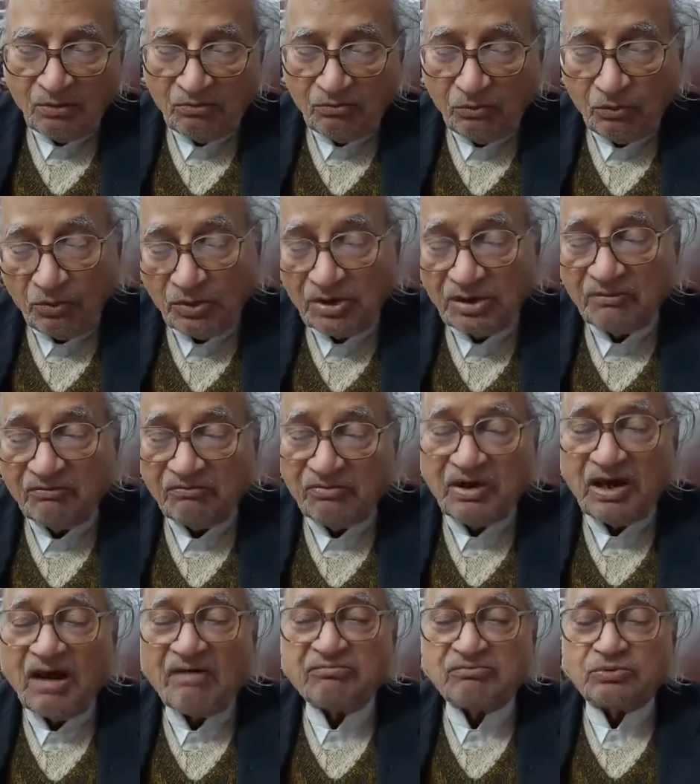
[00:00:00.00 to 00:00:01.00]
Only we
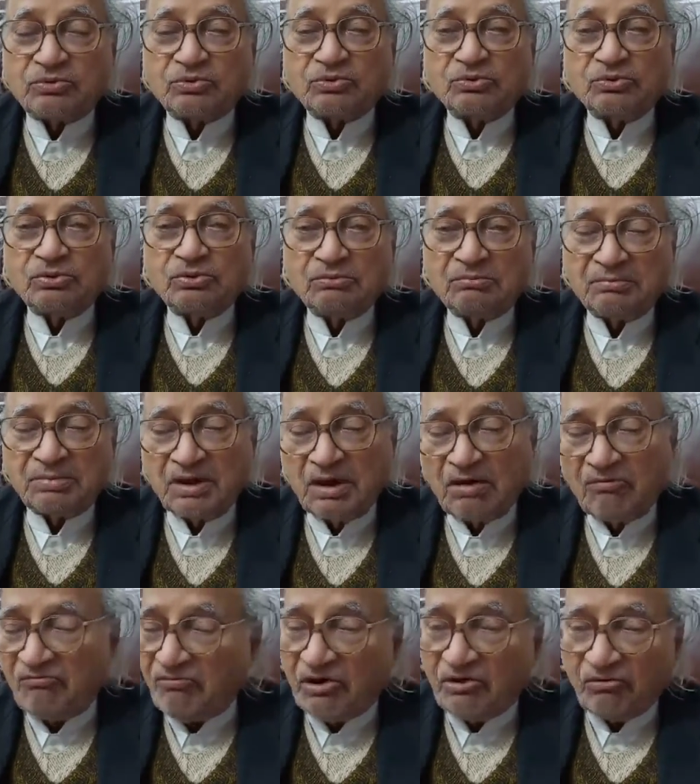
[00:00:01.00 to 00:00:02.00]
have to be
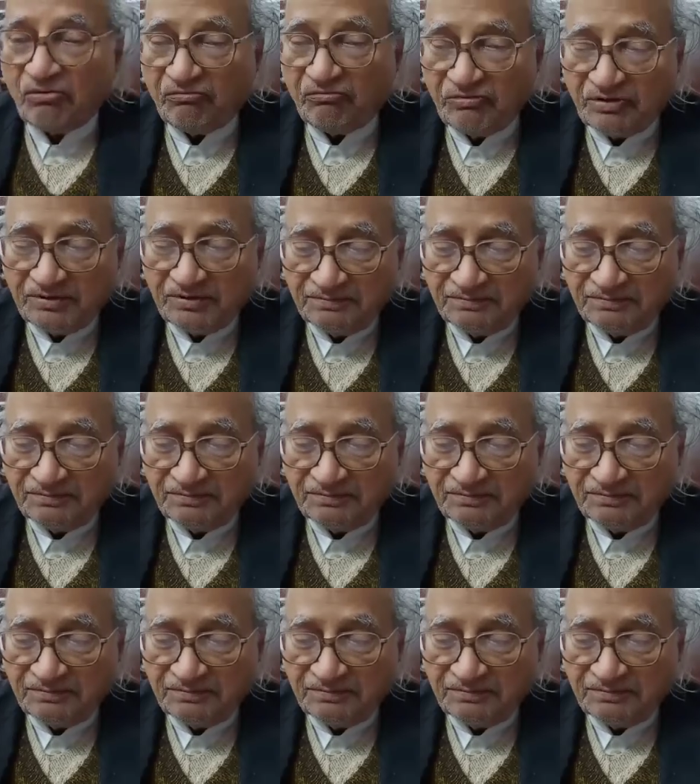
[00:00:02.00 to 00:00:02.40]
aware of it.